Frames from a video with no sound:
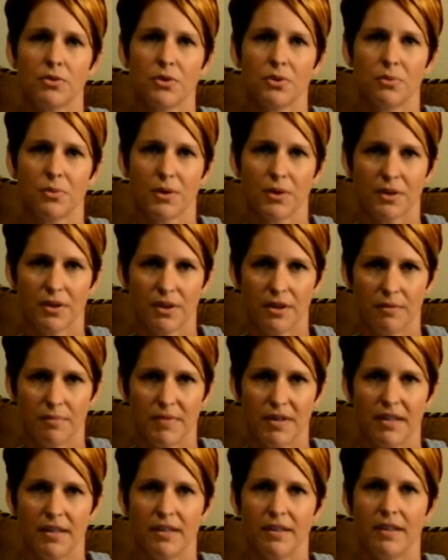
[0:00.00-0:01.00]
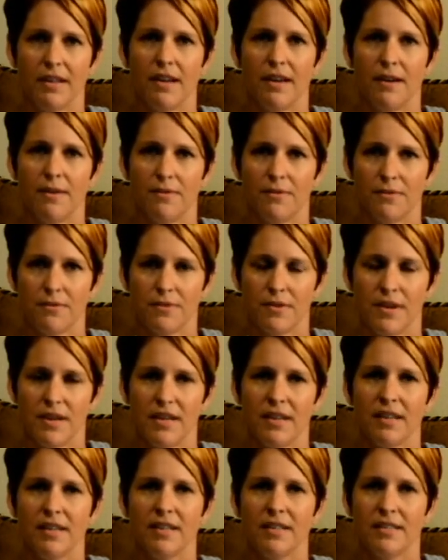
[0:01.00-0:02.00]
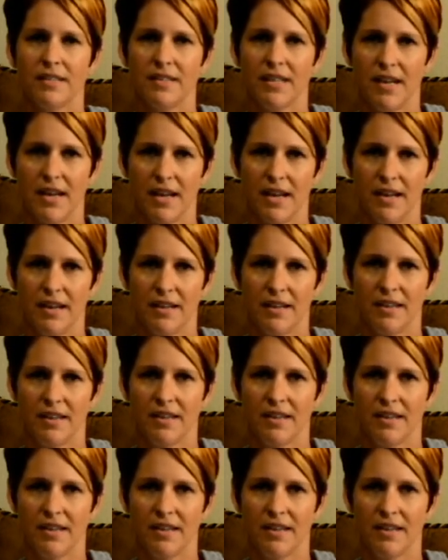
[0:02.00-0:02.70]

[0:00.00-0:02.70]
to work on me every day.